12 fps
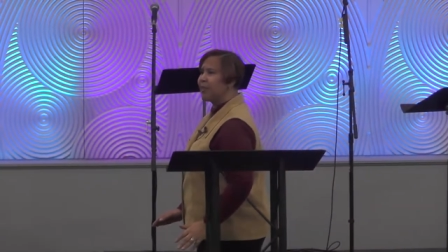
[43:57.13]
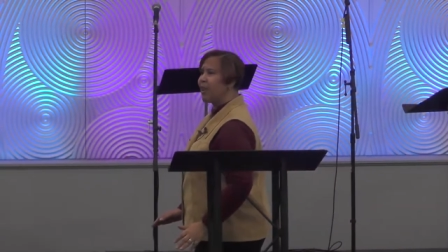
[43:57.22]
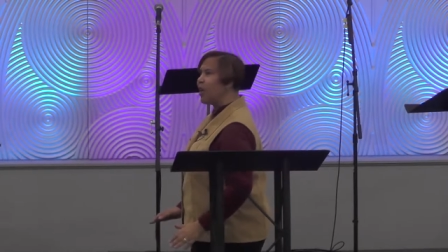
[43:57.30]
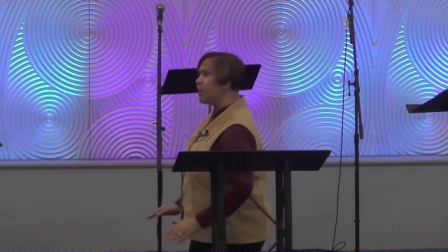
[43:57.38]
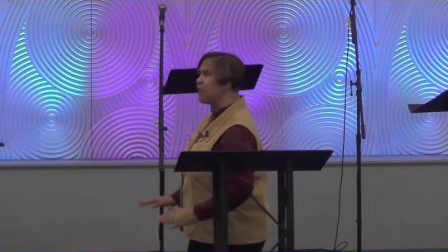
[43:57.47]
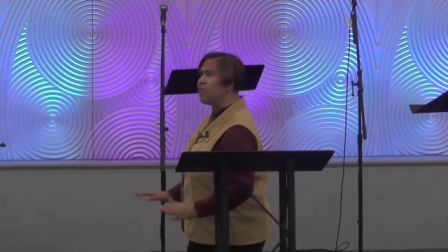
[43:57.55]

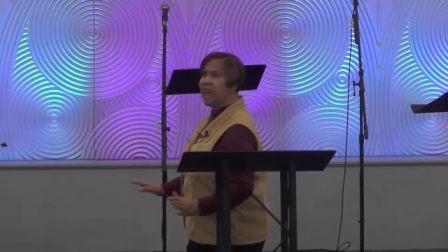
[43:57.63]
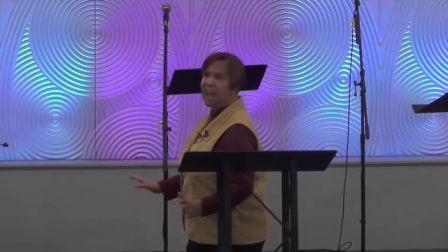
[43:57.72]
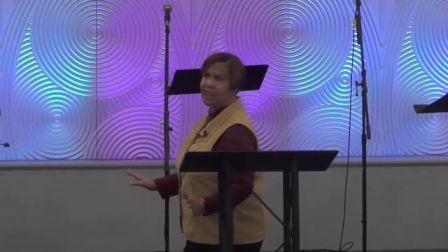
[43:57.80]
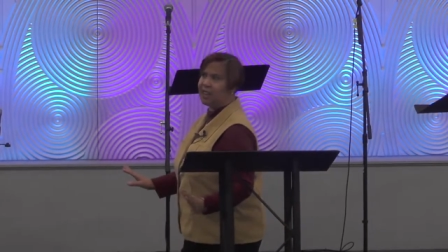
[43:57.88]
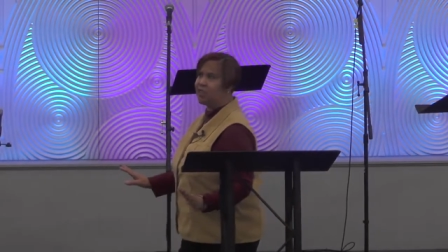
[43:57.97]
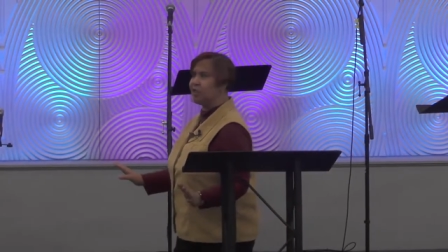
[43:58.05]
All the
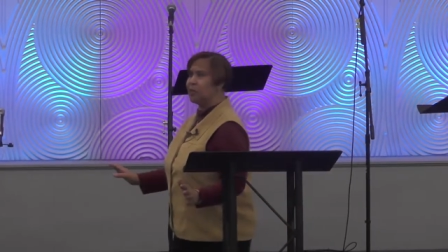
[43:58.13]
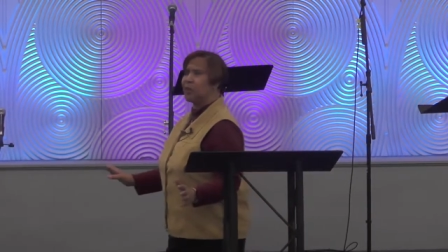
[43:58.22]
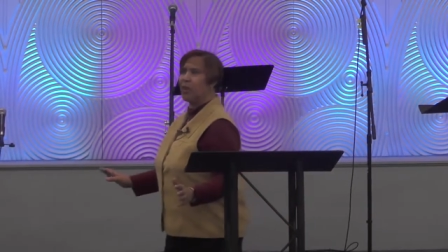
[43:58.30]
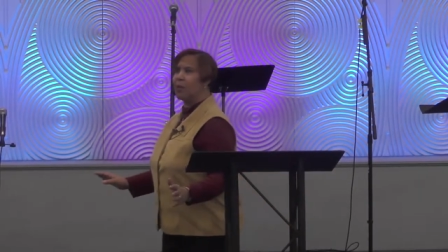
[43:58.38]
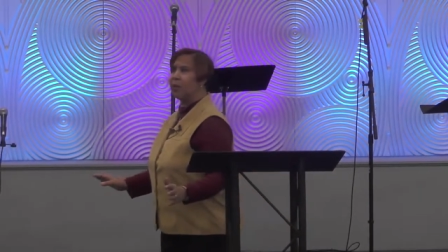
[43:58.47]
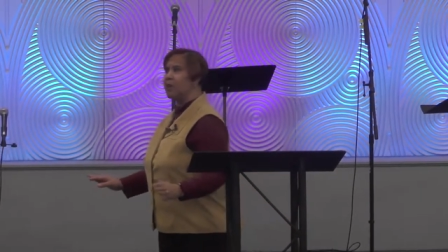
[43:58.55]
knowledge you
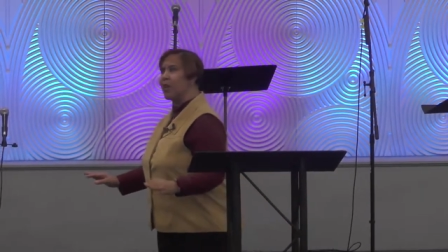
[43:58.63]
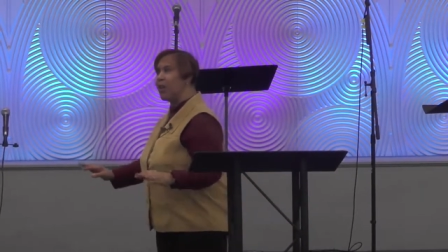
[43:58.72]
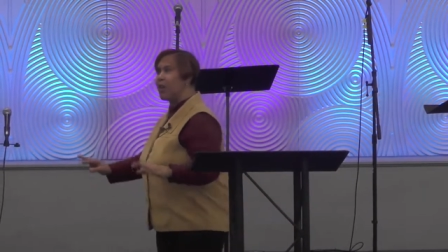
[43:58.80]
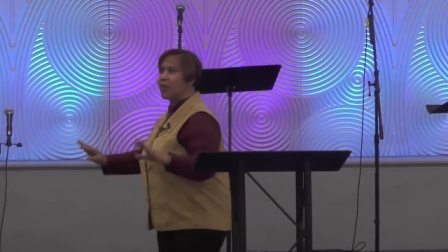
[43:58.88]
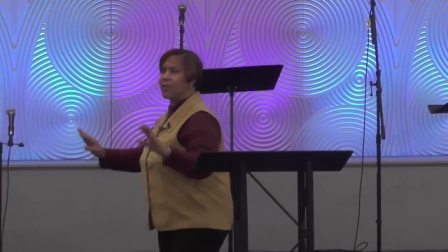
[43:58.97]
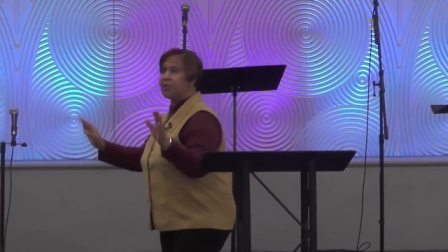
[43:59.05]
know and
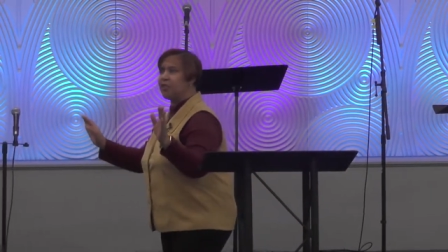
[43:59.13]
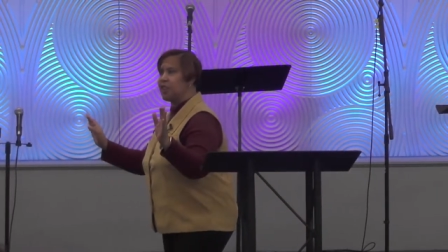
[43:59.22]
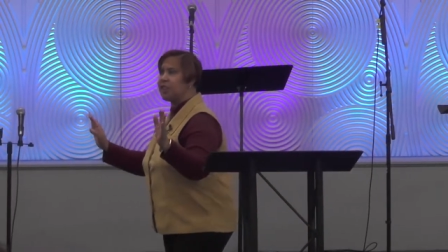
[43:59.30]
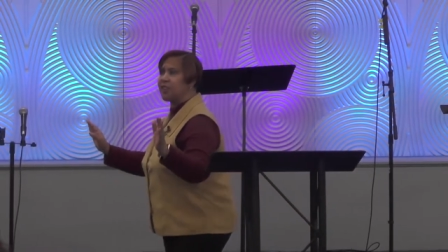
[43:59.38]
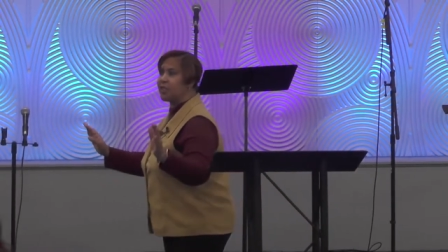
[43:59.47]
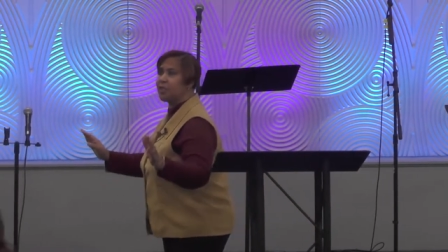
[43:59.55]
all the
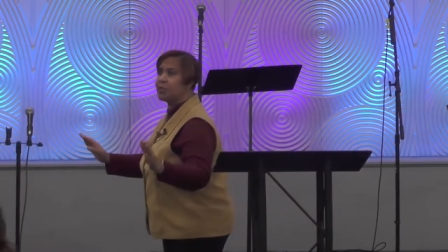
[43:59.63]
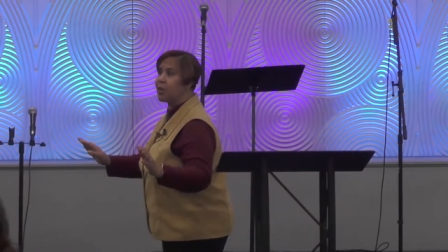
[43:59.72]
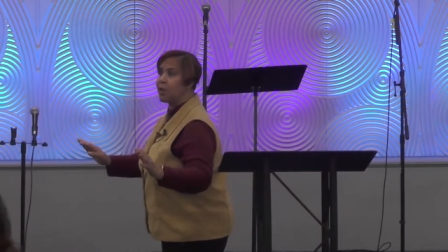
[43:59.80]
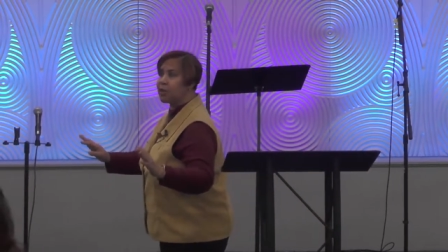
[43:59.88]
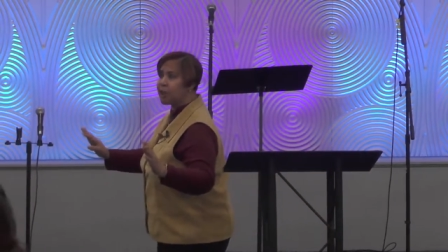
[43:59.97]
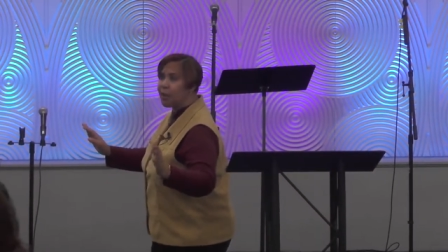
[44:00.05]
Jesus you
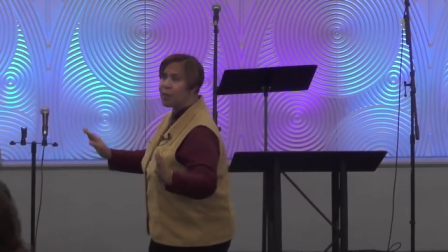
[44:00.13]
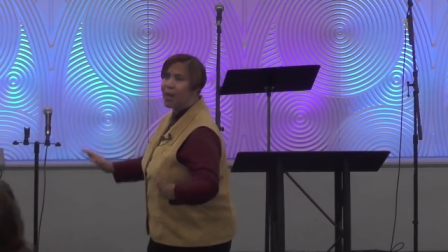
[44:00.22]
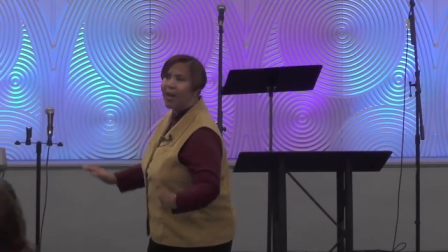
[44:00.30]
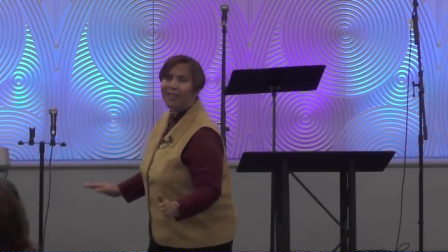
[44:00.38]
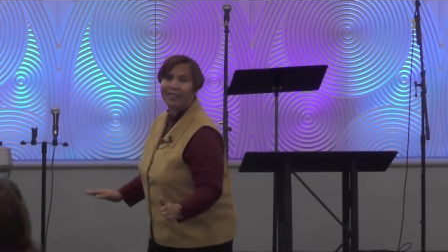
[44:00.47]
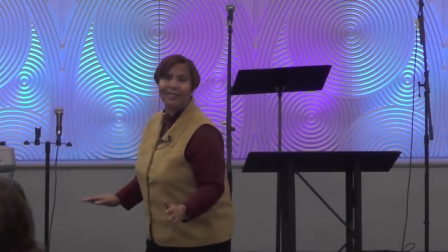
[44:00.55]
know. So
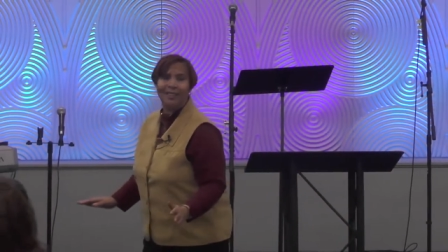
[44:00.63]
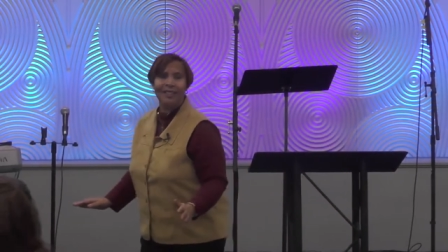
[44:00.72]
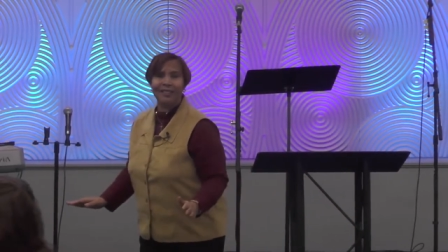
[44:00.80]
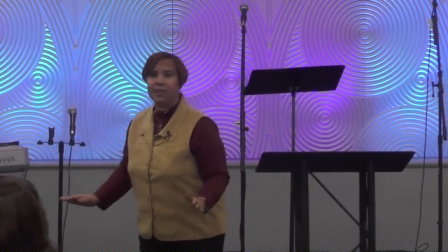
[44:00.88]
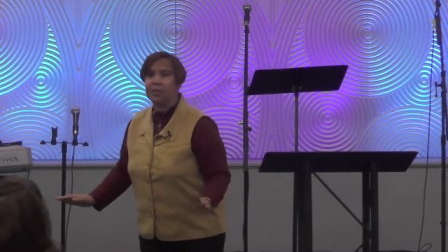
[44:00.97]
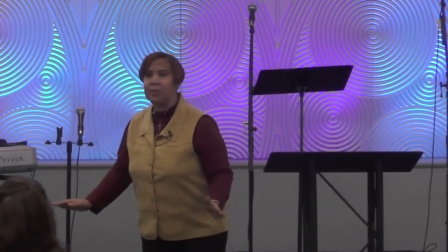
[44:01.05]
what?
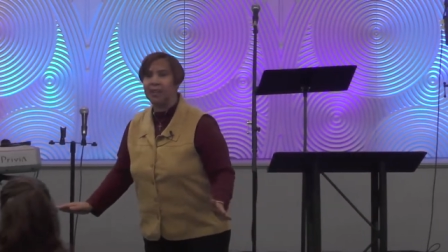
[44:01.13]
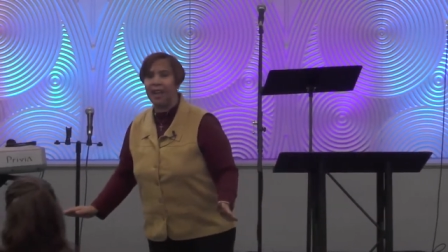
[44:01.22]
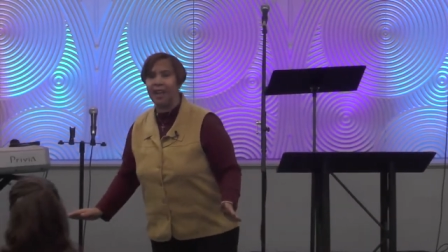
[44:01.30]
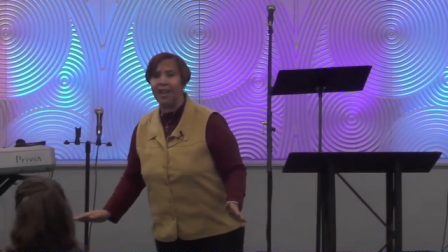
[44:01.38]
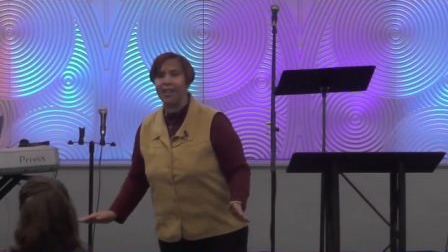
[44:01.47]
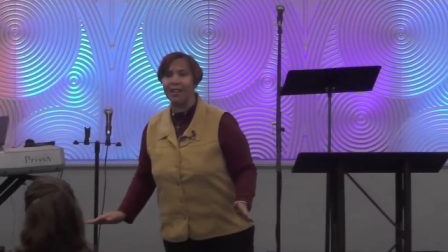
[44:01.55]
They don't
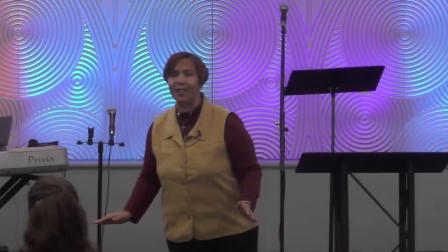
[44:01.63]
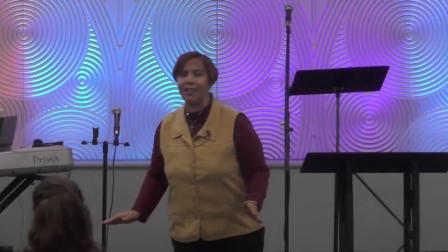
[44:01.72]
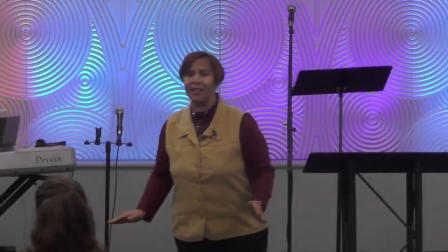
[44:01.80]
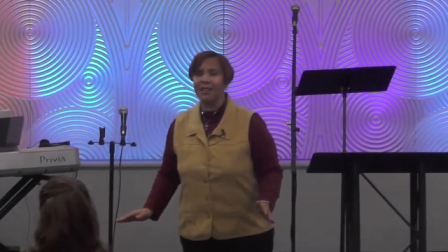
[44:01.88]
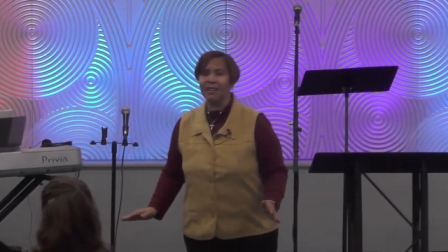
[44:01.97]
care.